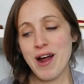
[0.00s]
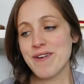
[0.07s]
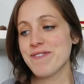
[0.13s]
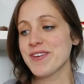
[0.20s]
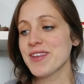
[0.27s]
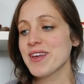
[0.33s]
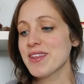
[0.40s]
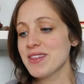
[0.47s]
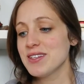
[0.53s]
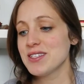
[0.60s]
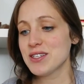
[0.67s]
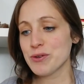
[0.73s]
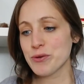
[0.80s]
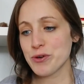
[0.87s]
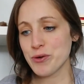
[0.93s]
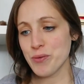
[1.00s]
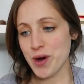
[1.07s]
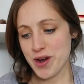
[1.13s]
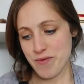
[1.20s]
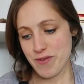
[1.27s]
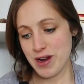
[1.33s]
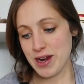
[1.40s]
I feel like the 0 to
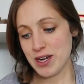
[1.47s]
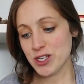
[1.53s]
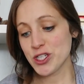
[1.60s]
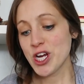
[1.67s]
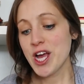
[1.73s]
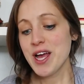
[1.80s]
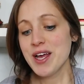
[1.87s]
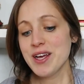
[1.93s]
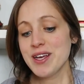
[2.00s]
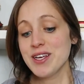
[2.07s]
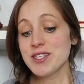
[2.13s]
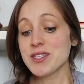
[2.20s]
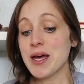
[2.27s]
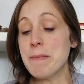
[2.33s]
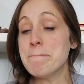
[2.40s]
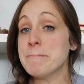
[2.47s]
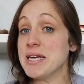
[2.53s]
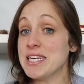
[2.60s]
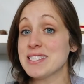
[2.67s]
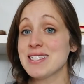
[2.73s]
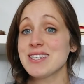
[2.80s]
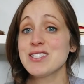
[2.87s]
1 range is
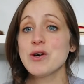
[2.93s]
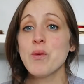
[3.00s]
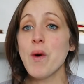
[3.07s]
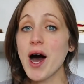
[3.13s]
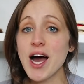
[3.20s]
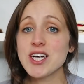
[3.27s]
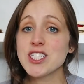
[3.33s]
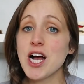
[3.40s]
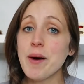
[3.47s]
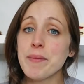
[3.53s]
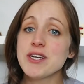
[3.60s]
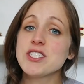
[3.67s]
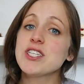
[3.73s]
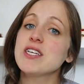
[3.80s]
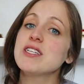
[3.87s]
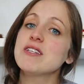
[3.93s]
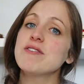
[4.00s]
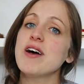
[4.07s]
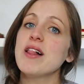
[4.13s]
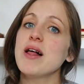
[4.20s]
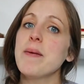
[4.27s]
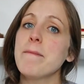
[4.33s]
amazing to watch how much they
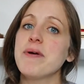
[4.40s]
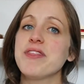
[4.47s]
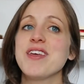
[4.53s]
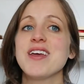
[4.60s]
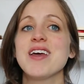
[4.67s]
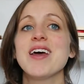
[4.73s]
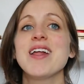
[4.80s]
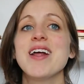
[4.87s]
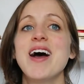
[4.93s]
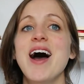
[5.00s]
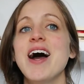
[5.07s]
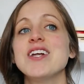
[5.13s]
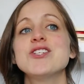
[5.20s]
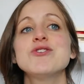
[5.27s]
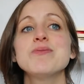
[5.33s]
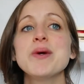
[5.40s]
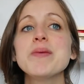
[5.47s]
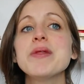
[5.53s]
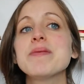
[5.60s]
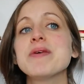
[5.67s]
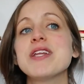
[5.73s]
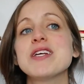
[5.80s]
develop, but I just
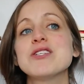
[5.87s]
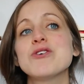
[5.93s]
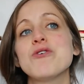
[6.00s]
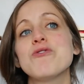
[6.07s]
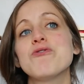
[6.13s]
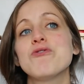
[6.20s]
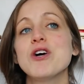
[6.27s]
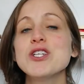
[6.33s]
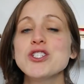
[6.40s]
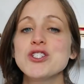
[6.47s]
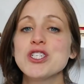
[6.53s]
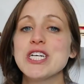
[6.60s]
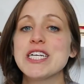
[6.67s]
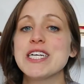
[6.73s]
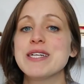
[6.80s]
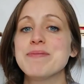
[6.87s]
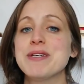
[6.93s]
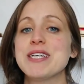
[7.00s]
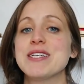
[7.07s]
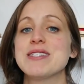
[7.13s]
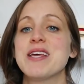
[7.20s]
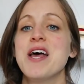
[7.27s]
remember them getting so frustrated
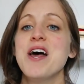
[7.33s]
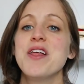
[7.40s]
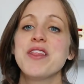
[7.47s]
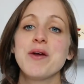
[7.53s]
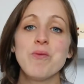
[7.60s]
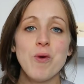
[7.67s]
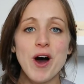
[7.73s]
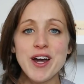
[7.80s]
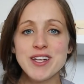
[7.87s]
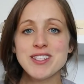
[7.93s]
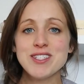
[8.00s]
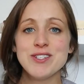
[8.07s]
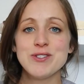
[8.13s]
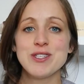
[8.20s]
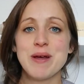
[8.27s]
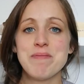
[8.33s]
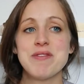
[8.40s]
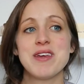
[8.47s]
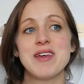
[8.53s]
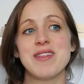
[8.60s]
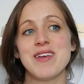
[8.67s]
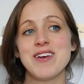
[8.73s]
because they wanted to do
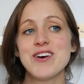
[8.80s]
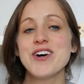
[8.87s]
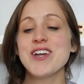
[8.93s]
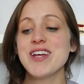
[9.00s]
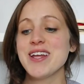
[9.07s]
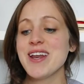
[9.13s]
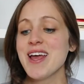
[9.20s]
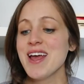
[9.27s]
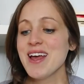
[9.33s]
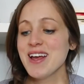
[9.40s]
something and they couldn't.